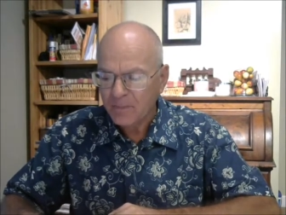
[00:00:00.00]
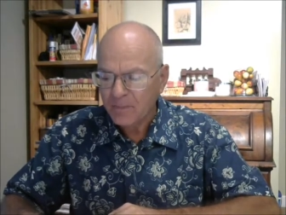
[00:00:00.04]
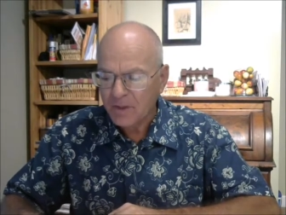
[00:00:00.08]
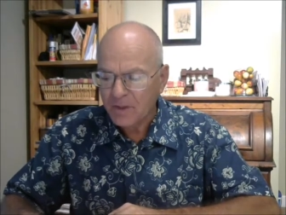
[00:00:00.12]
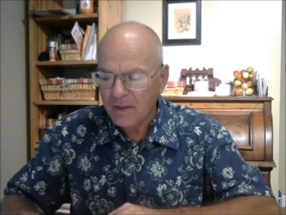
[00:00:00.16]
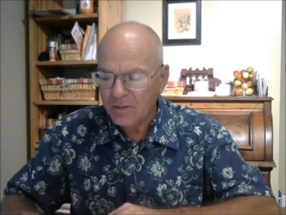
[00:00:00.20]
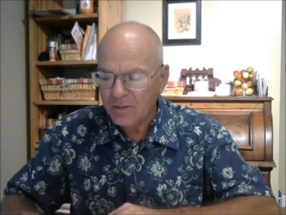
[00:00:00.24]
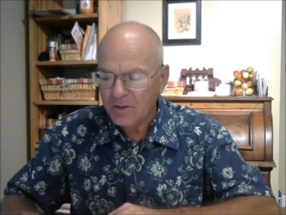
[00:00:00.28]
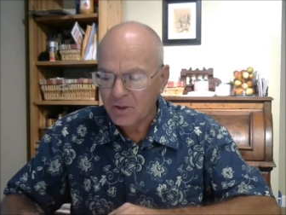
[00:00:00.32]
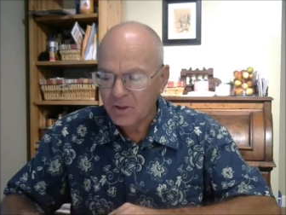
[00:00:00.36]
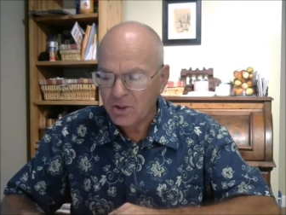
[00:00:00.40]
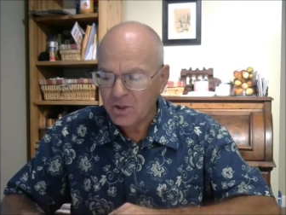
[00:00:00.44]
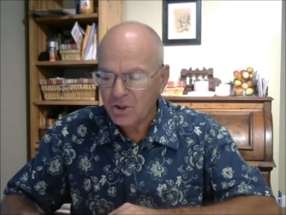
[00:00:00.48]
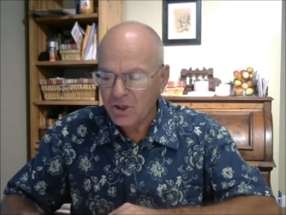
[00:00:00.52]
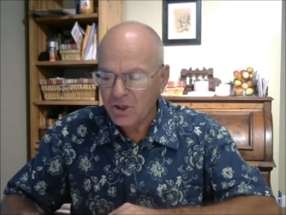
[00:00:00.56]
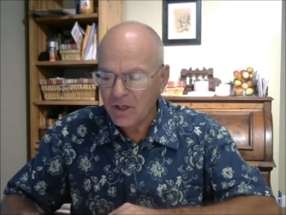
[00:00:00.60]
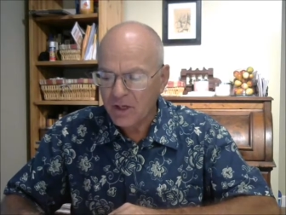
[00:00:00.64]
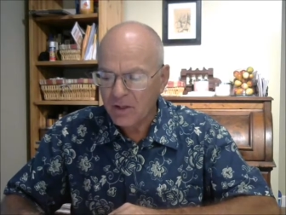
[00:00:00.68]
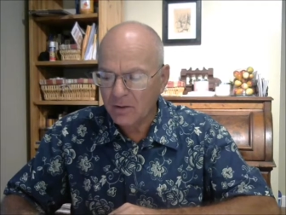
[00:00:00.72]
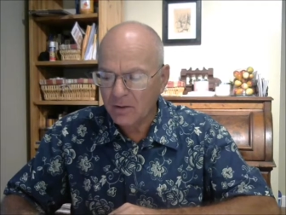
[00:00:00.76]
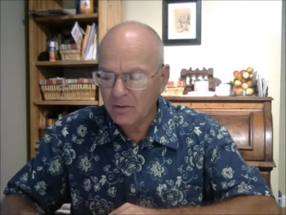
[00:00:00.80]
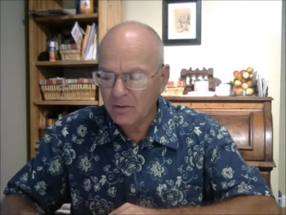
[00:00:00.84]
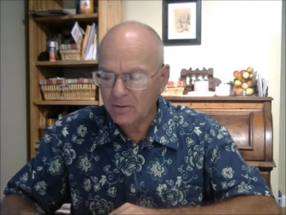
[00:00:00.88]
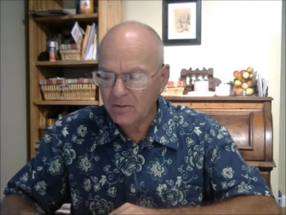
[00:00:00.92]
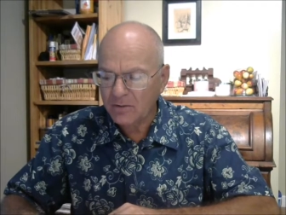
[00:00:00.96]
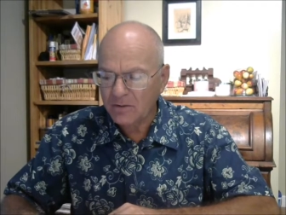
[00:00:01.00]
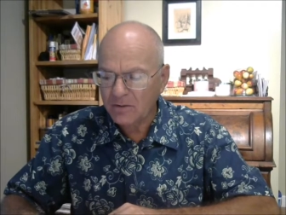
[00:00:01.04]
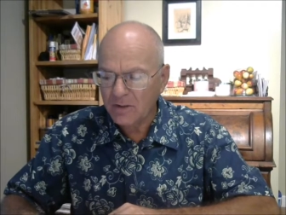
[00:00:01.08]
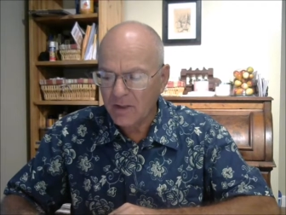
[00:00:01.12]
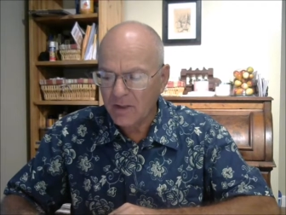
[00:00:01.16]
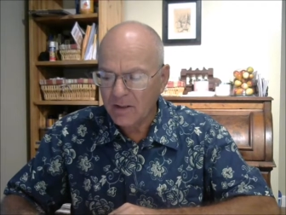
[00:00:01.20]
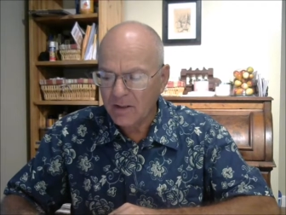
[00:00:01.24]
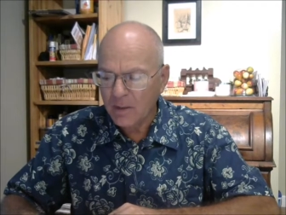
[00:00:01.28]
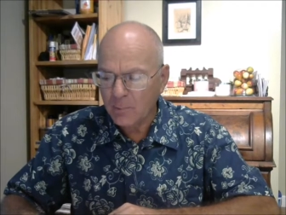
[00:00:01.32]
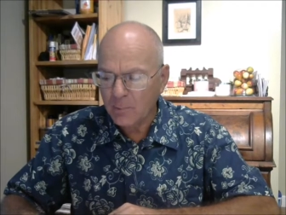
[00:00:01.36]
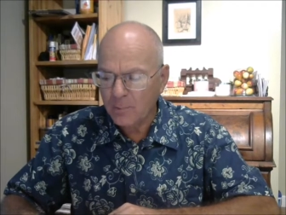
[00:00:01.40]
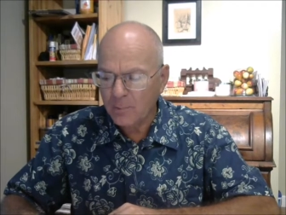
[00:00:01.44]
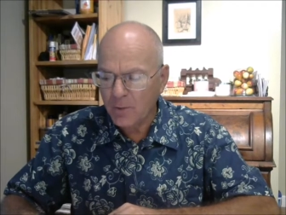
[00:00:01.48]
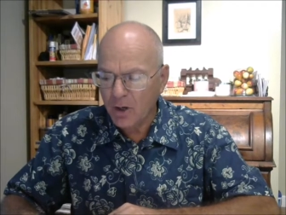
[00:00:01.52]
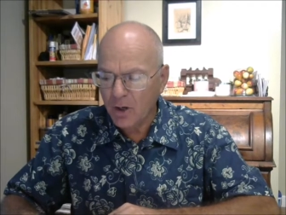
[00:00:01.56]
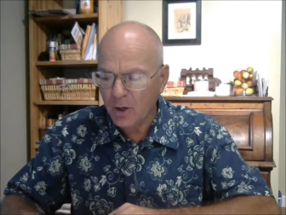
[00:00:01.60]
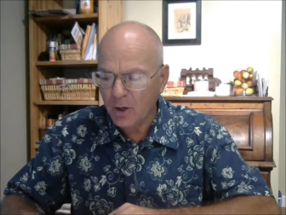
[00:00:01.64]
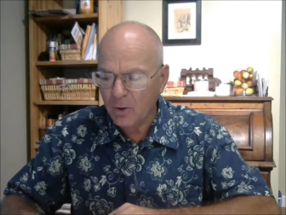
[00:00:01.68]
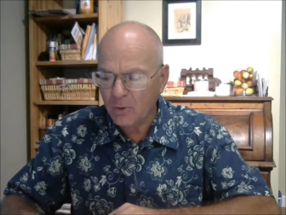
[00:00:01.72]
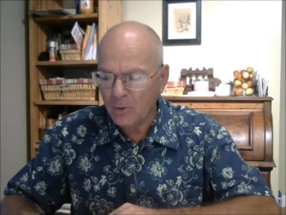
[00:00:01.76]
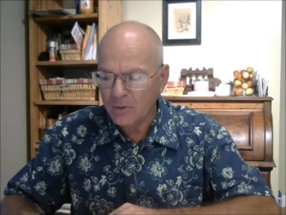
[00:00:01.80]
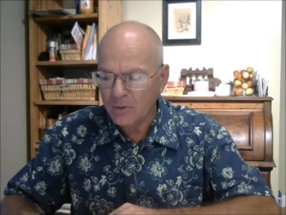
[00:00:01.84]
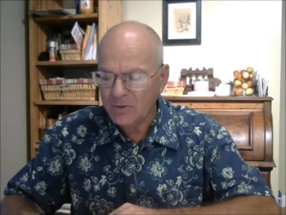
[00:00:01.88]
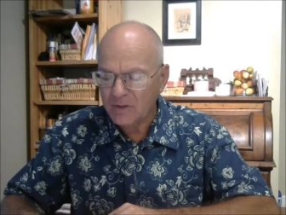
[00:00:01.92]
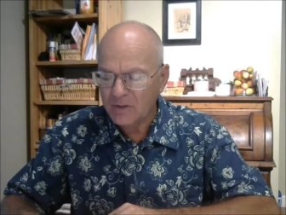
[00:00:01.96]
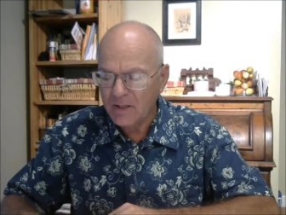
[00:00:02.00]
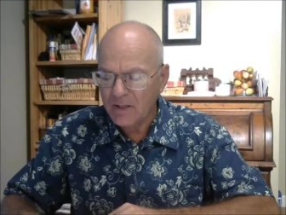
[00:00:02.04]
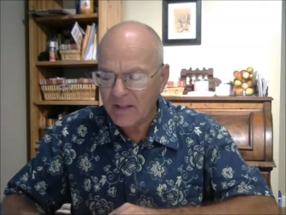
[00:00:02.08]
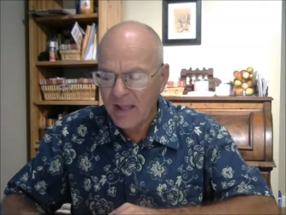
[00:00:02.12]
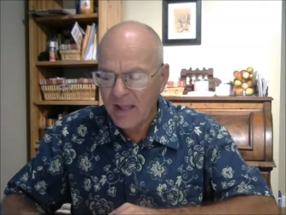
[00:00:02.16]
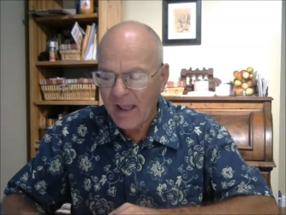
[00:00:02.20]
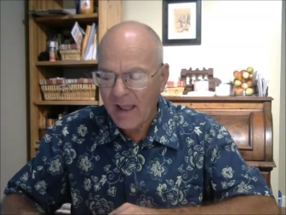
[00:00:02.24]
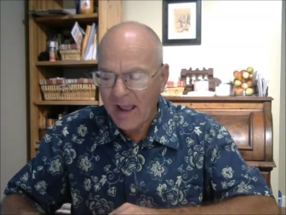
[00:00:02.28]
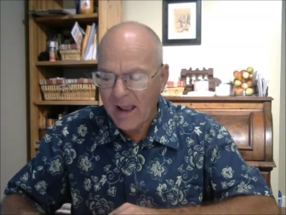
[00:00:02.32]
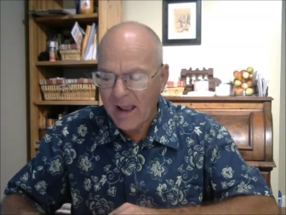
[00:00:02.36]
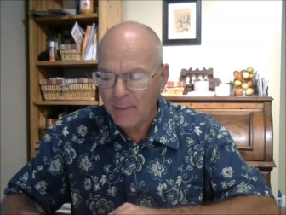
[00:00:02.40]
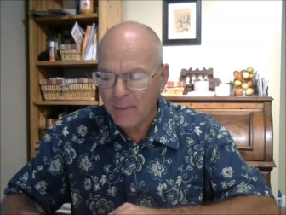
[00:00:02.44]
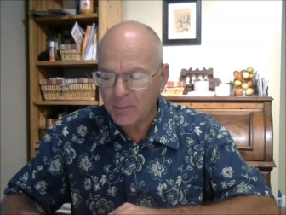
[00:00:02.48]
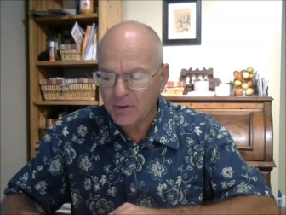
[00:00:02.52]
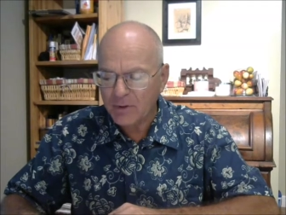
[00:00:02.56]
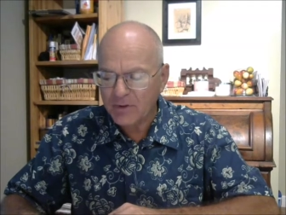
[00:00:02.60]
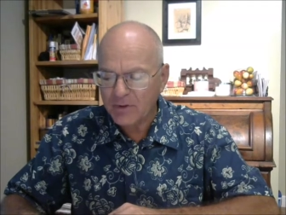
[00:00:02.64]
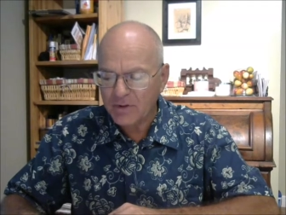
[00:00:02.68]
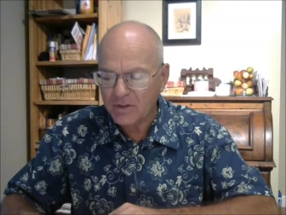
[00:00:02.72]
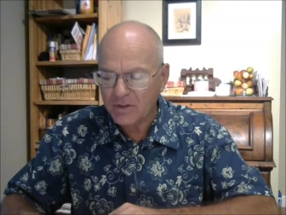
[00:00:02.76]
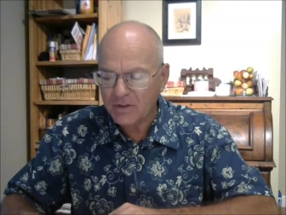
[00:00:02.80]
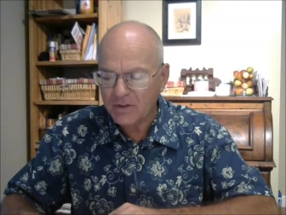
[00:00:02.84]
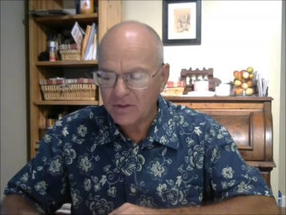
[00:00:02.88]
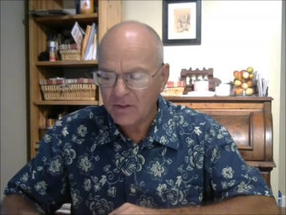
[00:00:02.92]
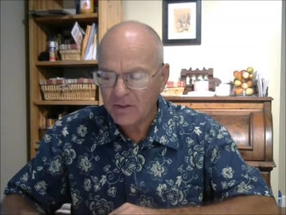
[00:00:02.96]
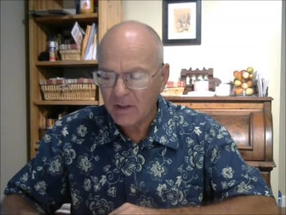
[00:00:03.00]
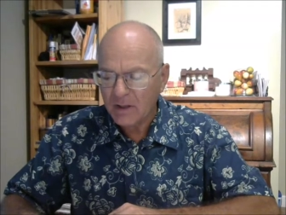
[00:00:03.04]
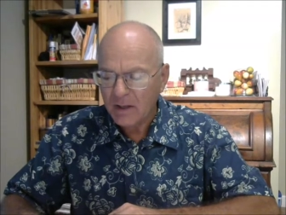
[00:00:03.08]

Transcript: and the shields and the bows and the habergeons,